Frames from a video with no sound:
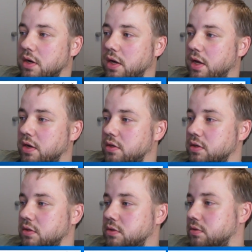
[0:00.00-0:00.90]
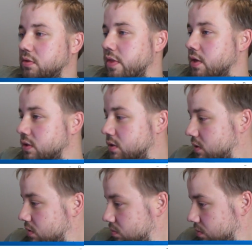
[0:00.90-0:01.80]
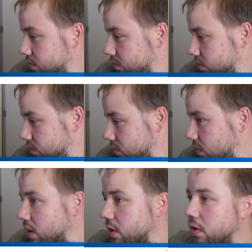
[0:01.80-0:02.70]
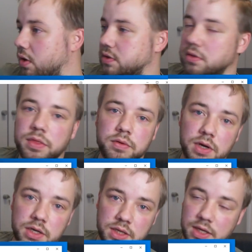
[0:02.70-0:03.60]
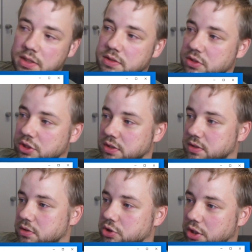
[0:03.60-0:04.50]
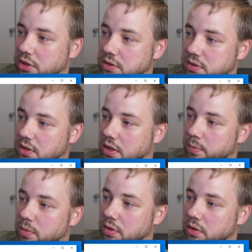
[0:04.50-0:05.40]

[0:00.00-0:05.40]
I added this, it's not the right date, it's just Chinese time.